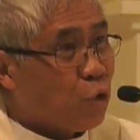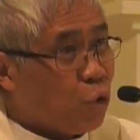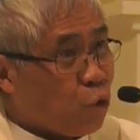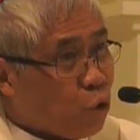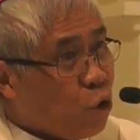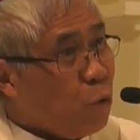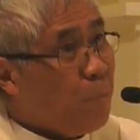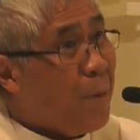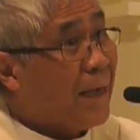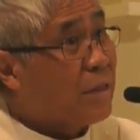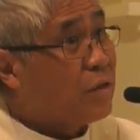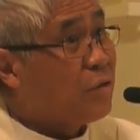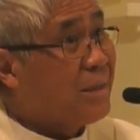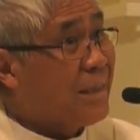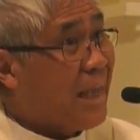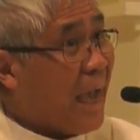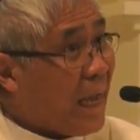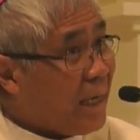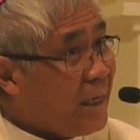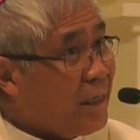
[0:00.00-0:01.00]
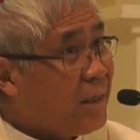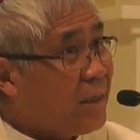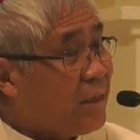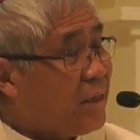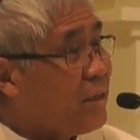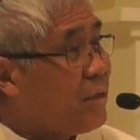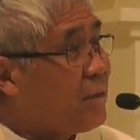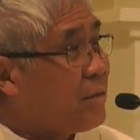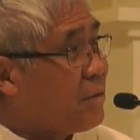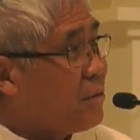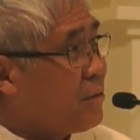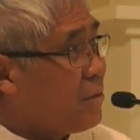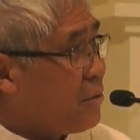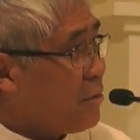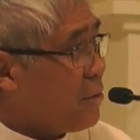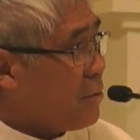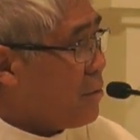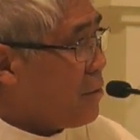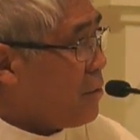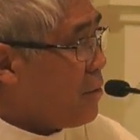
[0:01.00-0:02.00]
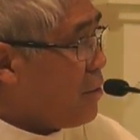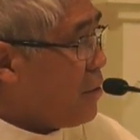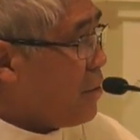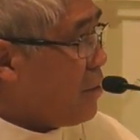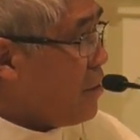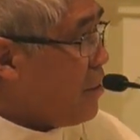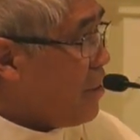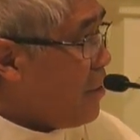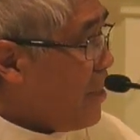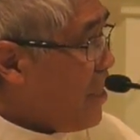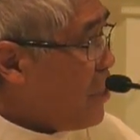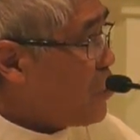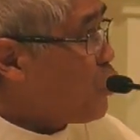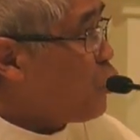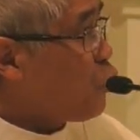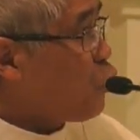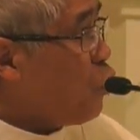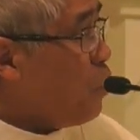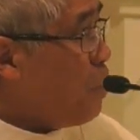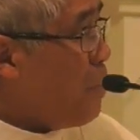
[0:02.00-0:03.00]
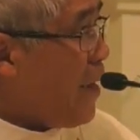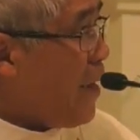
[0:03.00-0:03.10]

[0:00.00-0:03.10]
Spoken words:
To go back to Galilee is to go